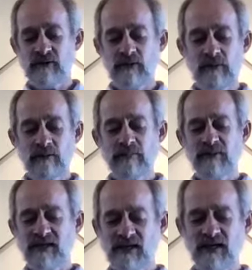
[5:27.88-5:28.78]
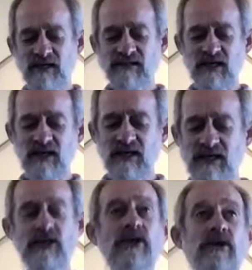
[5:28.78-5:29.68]
for? Right? Because I
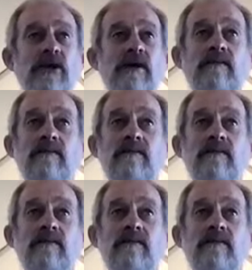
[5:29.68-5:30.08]
hear,